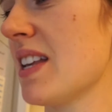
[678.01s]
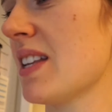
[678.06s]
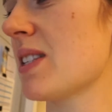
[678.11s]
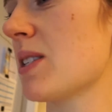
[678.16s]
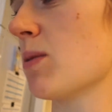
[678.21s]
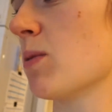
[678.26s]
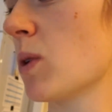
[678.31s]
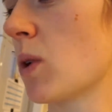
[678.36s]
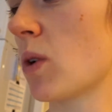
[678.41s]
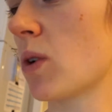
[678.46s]

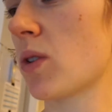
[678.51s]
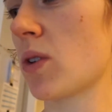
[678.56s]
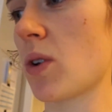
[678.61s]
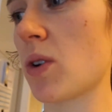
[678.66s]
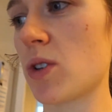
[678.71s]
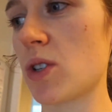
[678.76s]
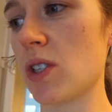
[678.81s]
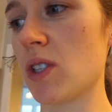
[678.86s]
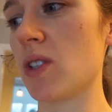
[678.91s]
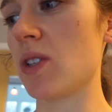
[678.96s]
So we'll go to the
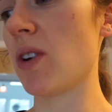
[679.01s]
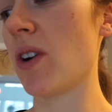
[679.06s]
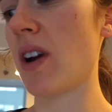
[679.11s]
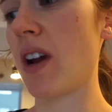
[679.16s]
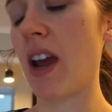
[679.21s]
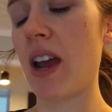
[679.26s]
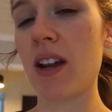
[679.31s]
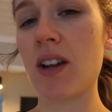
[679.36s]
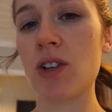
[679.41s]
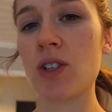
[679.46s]
grocery store
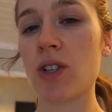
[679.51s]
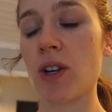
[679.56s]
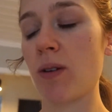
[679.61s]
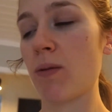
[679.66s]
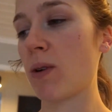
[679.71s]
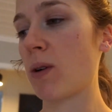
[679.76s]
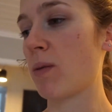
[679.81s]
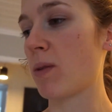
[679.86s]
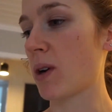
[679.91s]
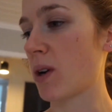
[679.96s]
and I'll show you
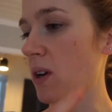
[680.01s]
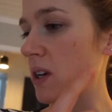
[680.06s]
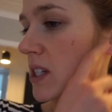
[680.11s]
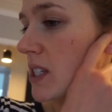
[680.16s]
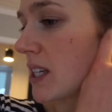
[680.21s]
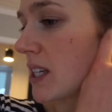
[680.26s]
what we're going